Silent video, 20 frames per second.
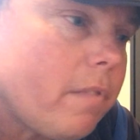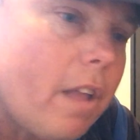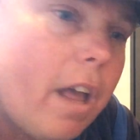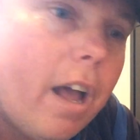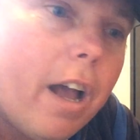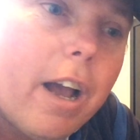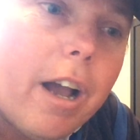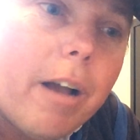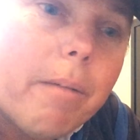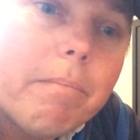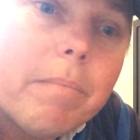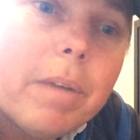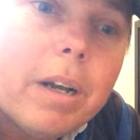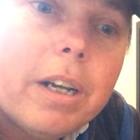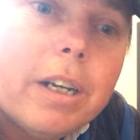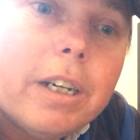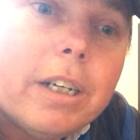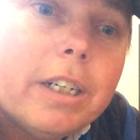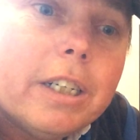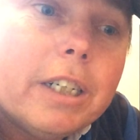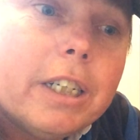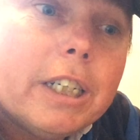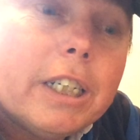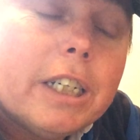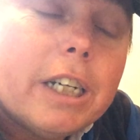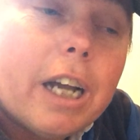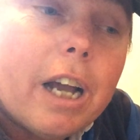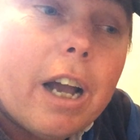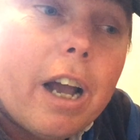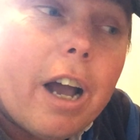I
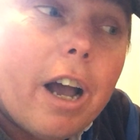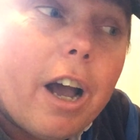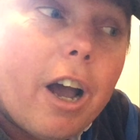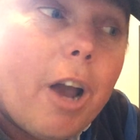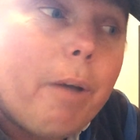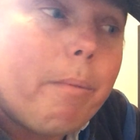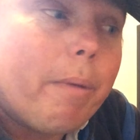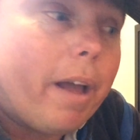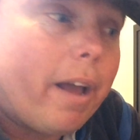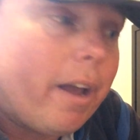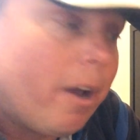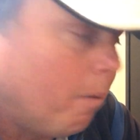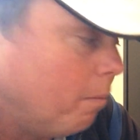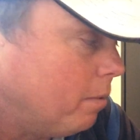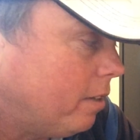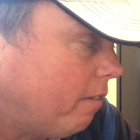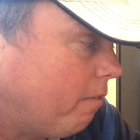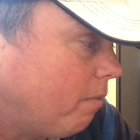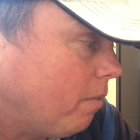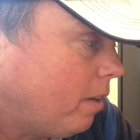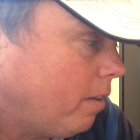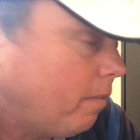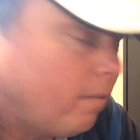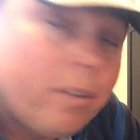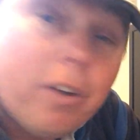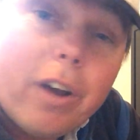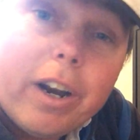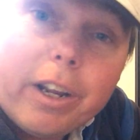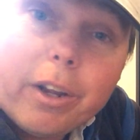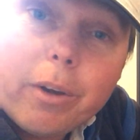hope that helps everyone. If
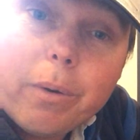you've got any